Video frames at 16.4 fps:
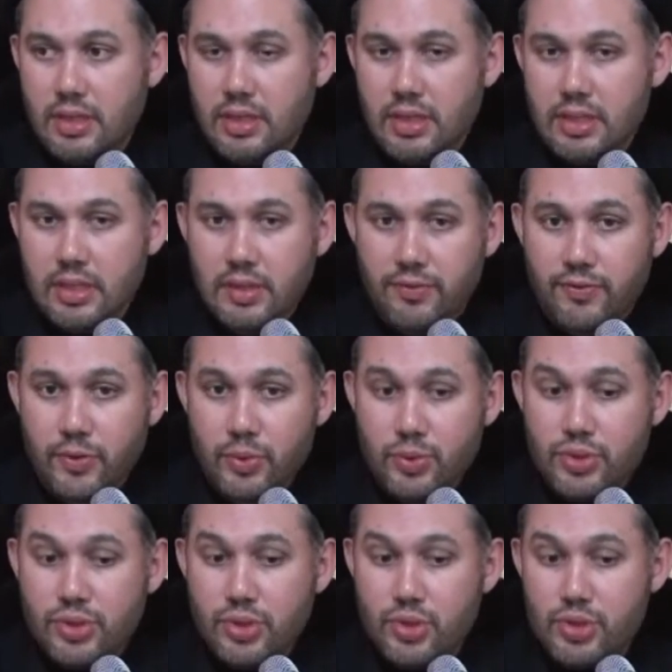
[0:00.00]
Give food
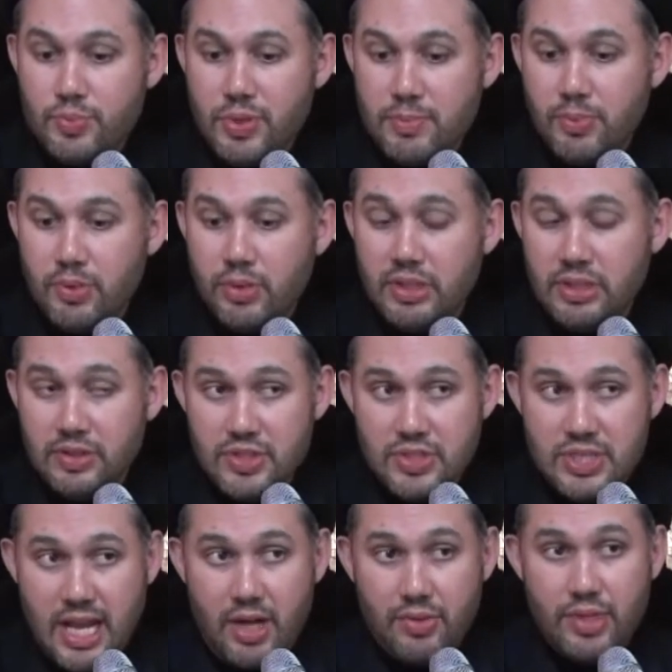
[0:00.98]
to those people in the
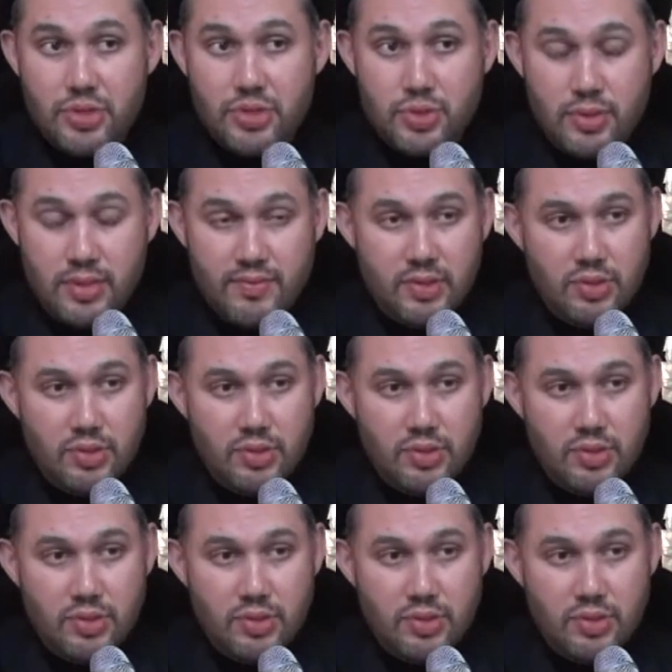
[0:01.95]
town that you live in.